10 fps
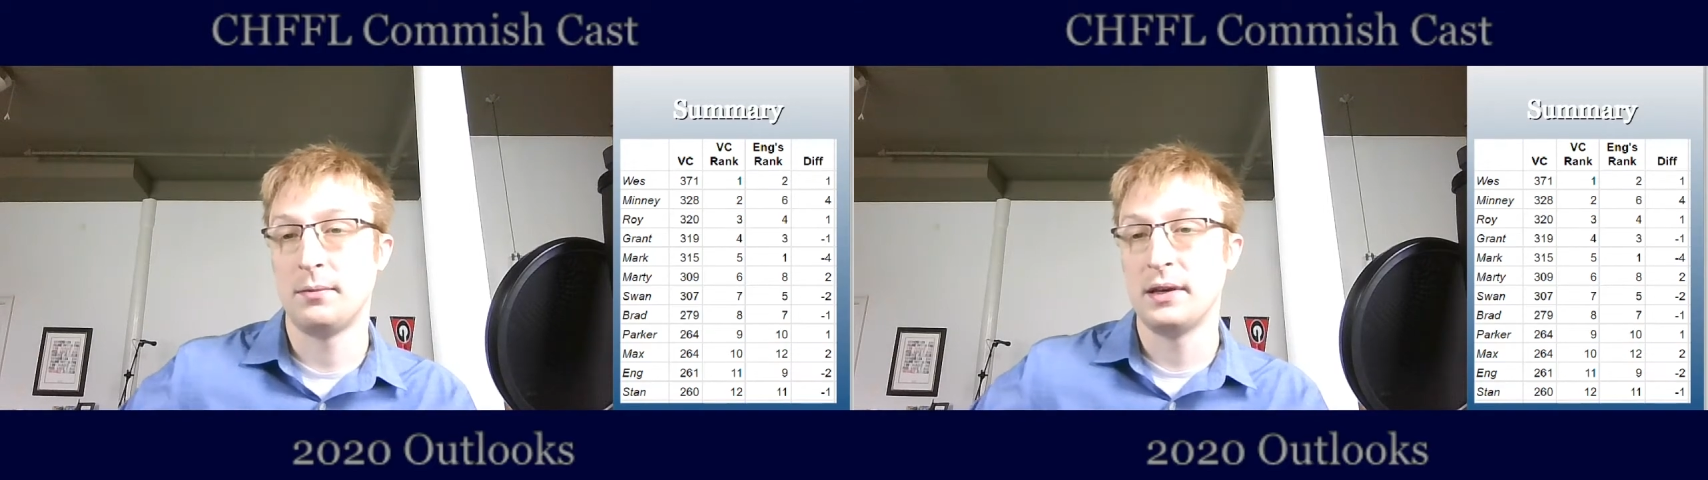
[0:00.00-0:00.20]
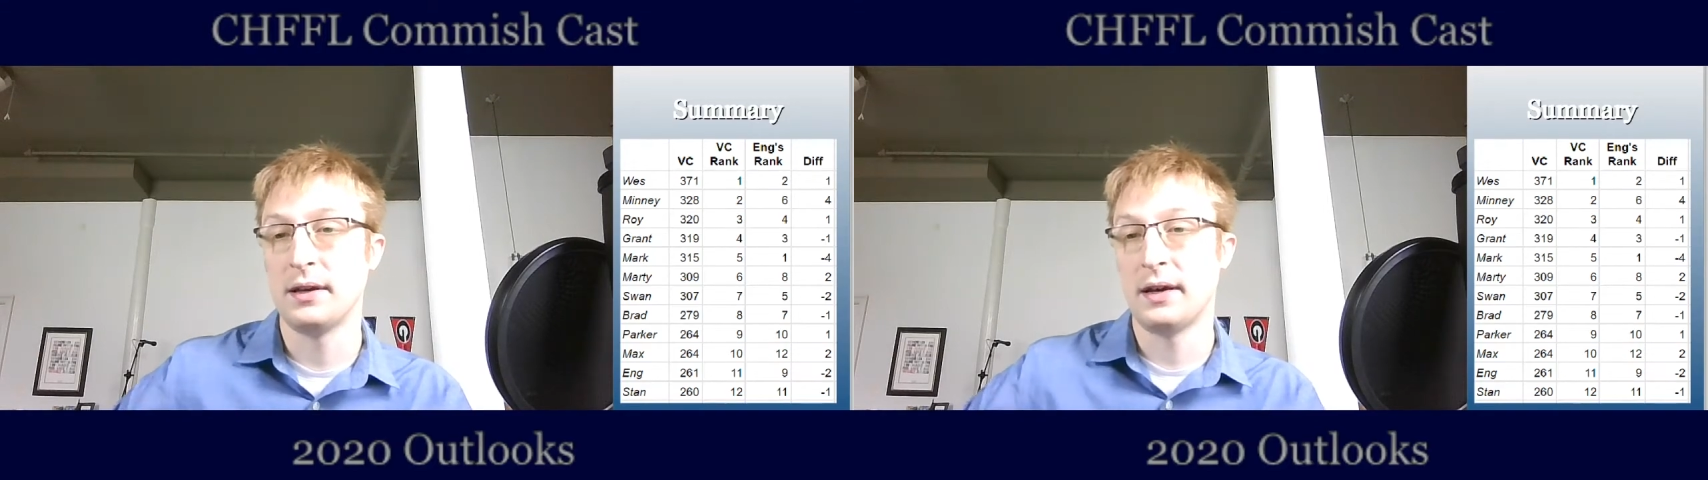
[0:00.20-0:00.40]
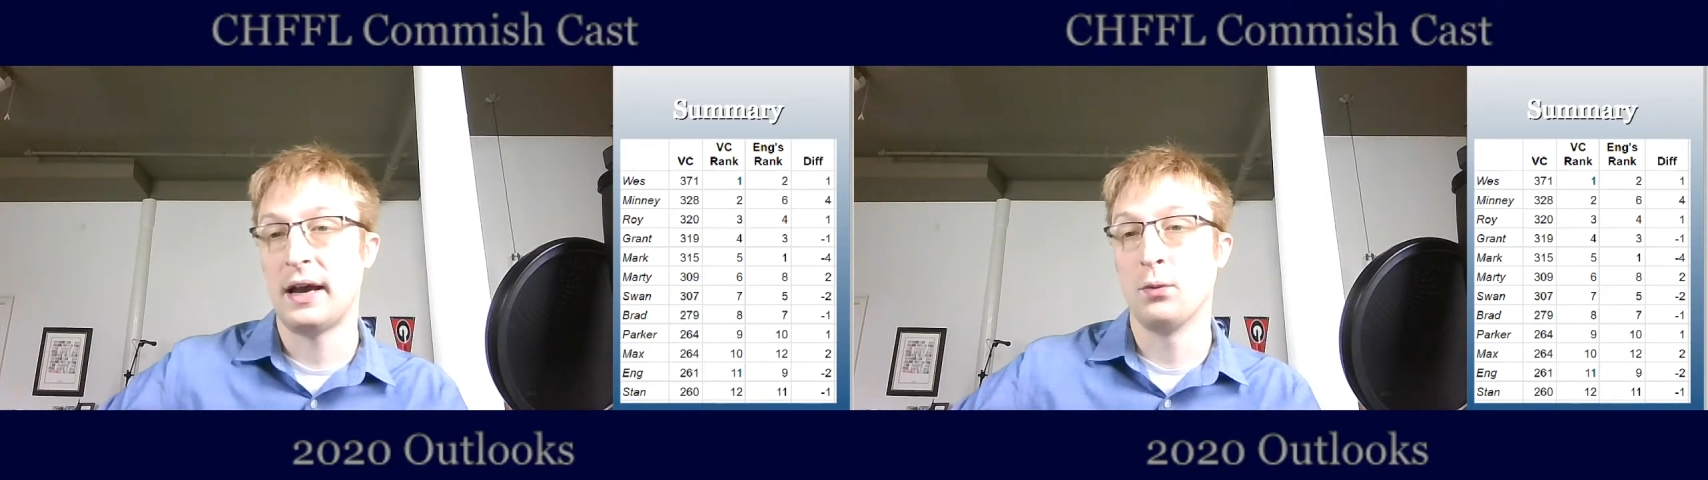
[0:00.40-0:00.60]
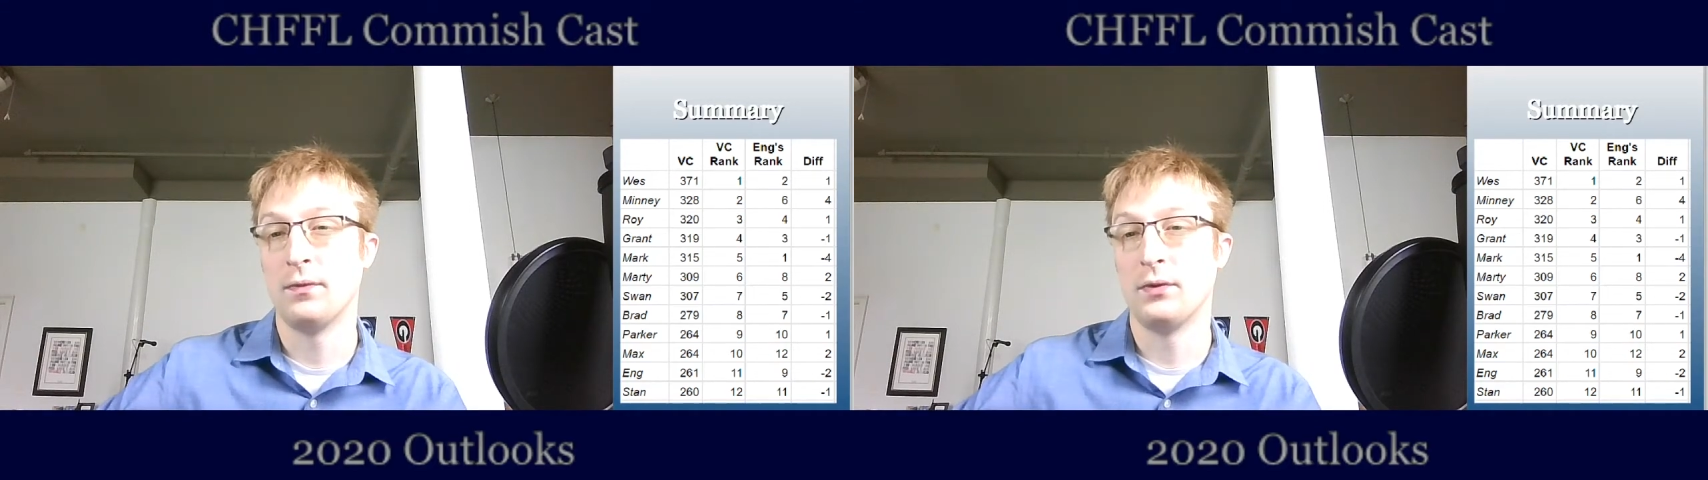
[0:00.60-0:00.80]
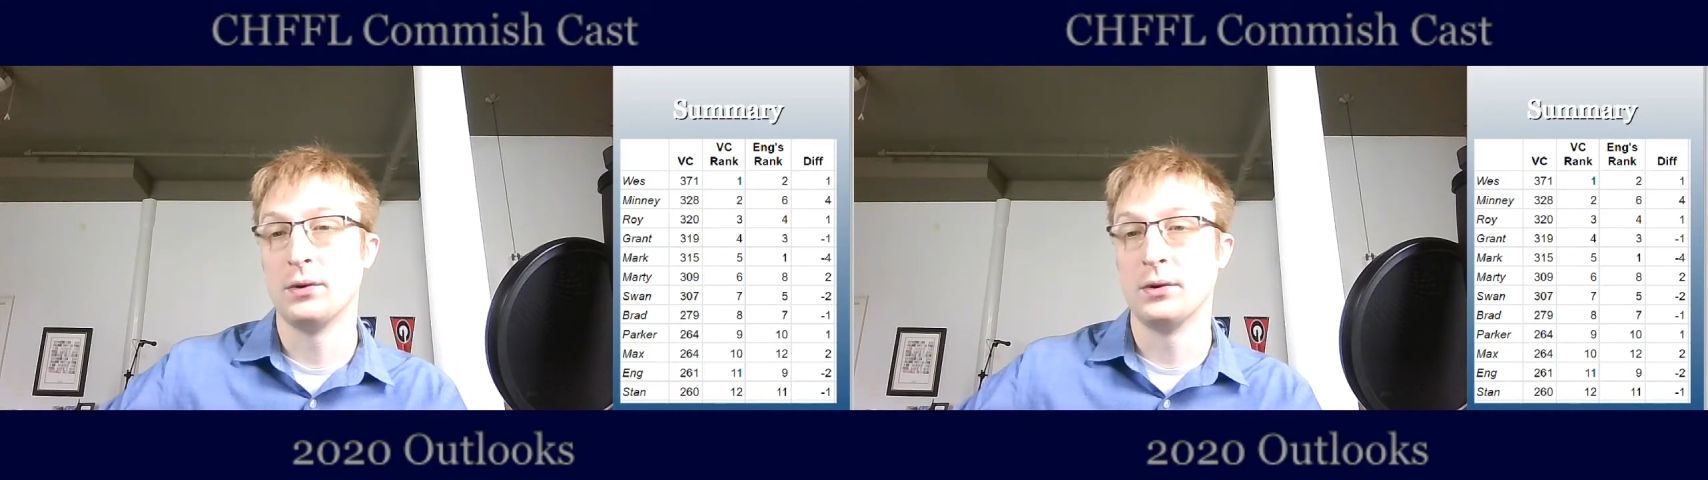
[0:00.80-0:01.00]
be a
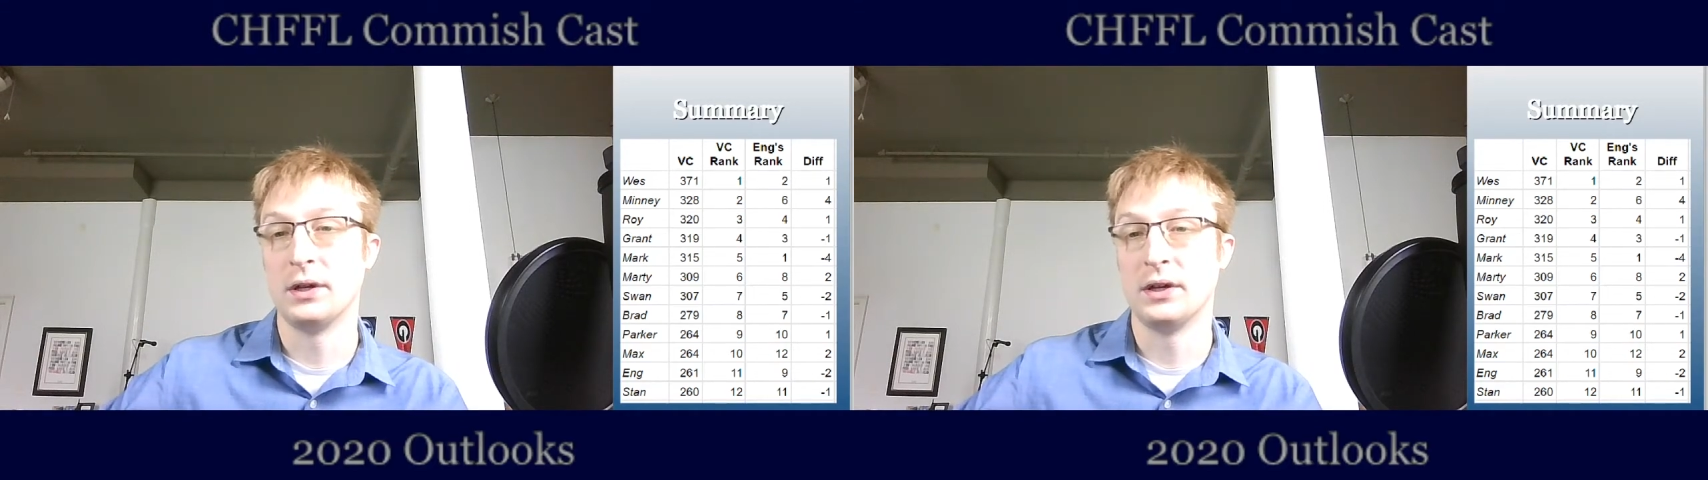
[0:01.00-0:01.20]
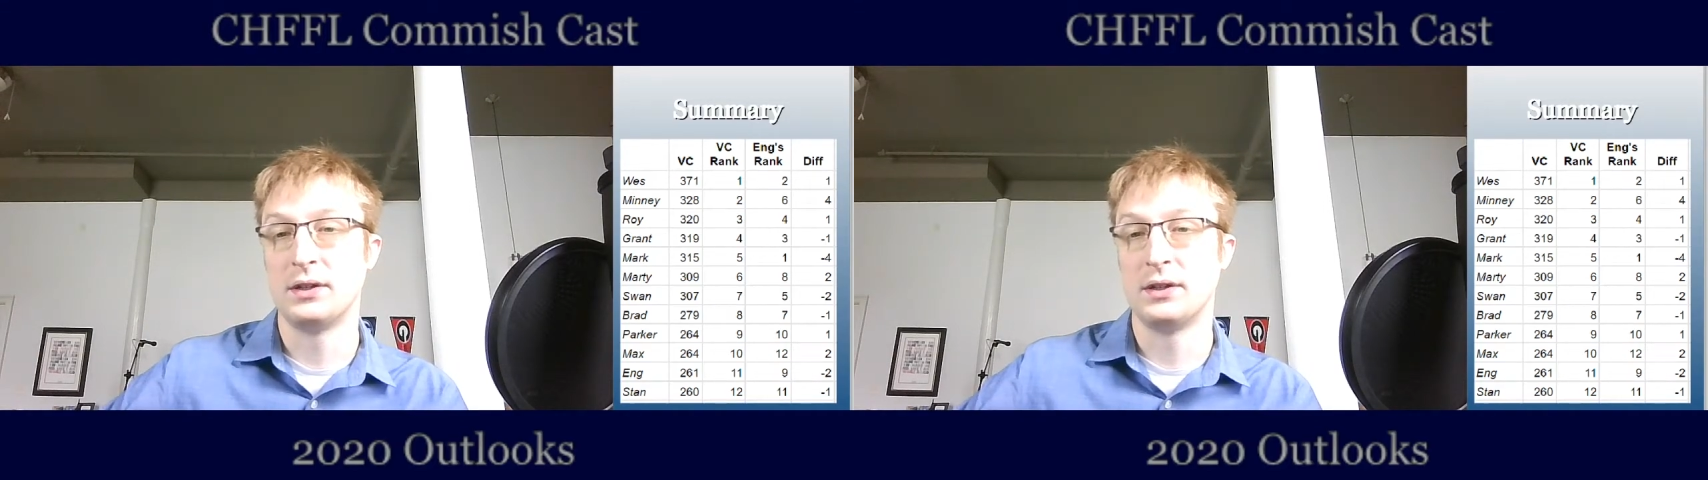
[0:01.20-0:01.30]
helpful